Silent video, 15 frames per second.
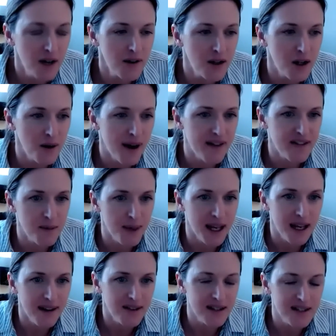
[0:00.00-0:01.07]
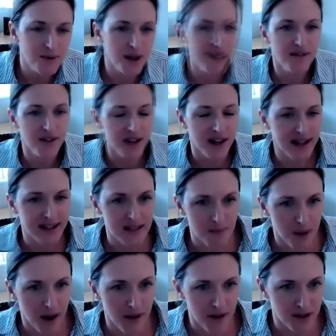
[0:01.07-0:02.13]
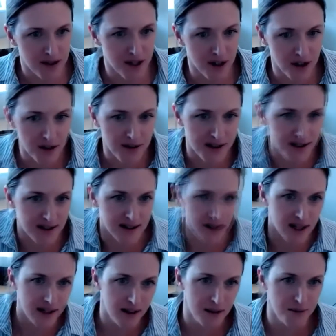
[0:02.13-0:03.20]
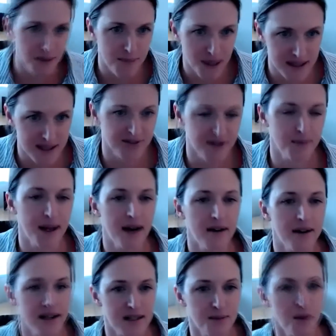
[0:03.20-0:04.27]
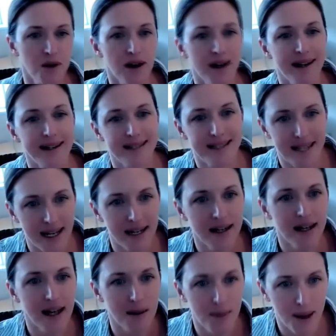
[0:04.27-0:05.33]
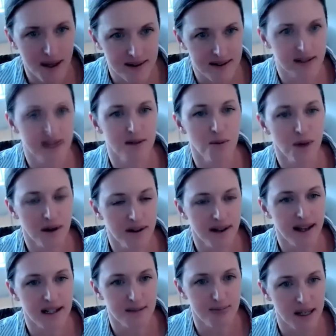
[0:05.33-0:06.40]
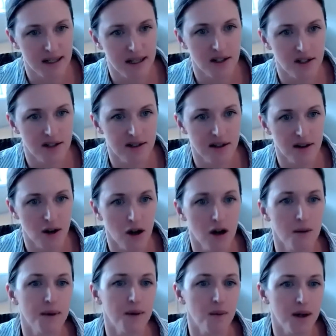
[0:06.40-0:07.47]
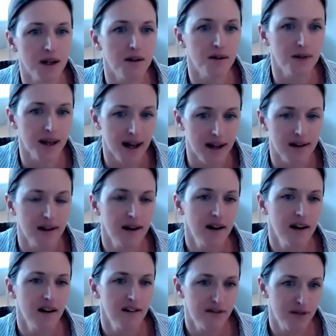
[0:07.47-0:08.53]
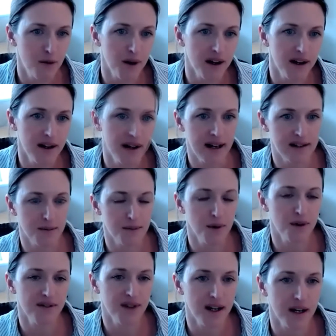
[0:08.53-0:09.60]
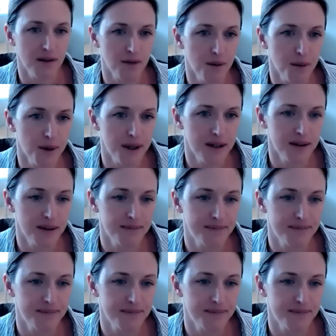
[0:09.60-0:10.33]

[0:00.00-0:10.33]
you have to behave this way for the next month to earn this thing three months from now. It's more on a day-to-day basis. What are the expectations in the home, and what do you get for it as a motivating reward?